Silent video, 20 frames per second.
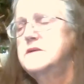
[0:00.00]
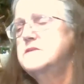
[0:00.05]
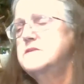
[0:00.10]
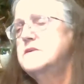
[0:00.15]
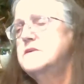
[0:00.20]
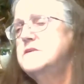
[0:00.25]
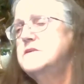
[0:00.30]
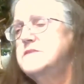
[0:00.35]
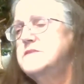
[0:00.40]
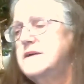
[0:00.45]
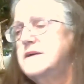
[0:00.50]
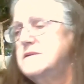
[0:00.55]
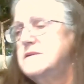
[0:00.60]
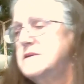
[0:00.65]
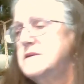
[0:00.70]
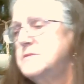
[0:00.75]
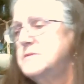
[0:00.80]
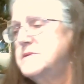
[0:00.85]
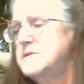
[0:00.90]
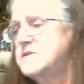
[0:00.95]
this is going to sound a
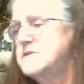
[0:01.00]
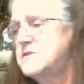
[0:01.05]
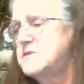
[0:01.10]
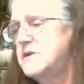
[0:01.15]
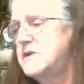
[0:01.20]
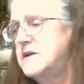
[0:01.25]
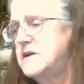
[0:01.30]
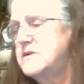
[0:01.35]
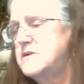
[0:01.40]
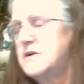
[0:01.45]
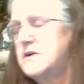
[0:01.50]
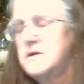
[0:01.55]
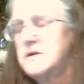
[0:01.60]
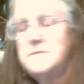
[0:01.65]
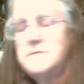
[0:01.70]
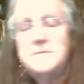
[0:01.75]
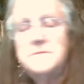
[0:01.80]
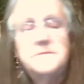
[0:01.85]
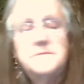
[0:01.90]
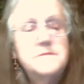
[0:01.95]
little bit strange,
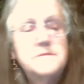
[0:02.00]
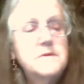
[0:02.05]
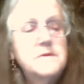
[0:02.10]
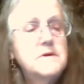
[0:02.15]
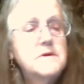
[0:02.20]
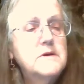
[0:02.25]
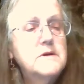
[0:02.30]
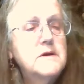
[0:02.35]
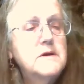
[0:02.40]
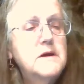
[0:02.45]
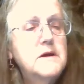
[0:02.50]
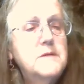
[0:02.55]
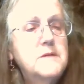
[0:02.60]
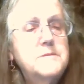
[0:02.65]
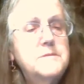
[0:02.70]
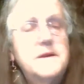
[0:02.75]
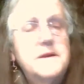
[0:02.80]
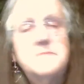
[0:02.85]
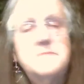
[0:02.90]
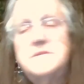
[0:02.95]
Autumn,
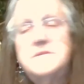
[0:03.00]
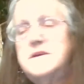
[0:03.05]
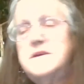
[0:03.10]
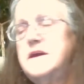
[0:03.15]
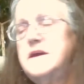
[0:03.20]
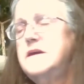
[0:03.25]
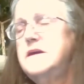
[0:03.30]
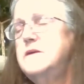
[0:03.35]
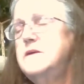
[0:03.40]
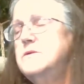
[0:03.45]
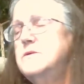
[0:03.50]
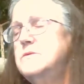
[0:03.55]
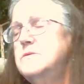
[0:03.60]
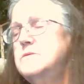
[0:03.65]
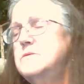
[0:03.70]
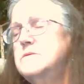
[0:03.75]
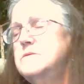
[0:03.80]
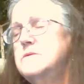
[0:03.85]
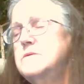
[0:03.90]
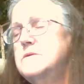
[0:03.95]
but I'm seeing
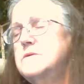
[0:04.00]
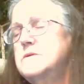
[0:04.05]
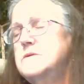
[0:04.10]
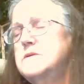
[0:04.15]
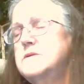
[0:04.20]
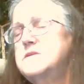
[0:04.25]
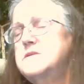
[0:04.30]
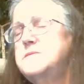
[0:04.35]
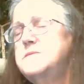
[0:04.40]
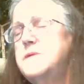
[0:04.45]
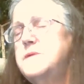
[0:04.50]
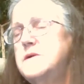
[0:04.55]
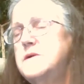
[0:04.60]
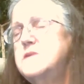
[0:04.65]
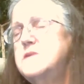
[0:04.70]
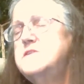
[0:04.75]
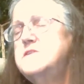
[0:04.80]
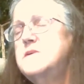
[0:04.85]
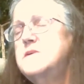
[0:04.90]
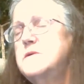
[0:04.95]
you. Spirit
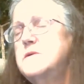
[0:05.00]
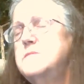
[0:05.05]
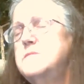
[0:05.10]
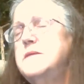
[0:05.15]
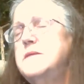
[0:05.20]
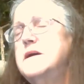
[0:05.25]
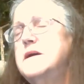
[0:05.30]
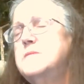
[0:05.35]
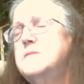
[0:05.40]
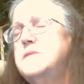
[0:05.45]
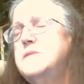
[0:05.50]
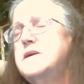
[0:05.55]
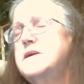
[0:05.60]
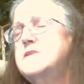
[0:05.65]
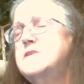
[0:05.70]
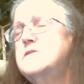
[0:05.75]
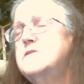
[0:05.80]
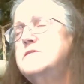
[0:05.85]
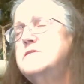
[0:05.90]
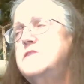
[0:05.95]
is showing me a
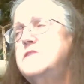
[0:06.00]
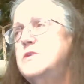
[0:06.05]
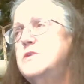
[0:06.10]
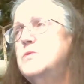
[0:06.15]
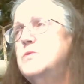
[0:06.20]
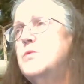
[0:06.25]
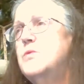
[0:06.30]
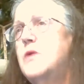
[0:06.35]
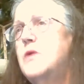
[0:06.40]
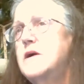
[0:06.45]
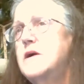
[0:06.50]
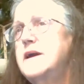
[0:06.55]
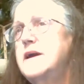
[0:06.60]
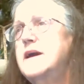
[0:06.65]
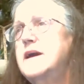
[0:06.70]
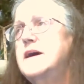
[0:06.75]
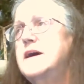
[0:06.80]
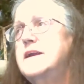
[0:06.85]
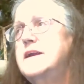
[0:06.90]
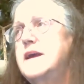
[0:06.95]
picture of you
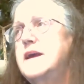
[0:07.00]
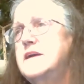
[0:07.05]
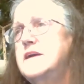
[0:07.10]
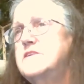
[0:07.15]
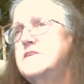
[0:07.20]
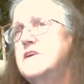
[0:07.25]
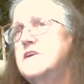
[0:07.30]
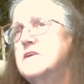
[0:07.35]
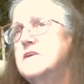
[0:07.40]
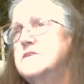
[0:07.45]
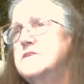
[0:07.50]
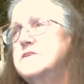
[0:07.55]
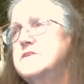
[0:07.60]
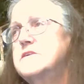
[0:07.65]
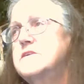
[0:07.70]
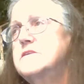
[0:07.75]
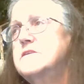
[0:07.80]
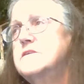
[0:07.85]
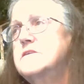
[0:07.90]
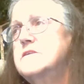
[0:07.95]
walking on eggshells.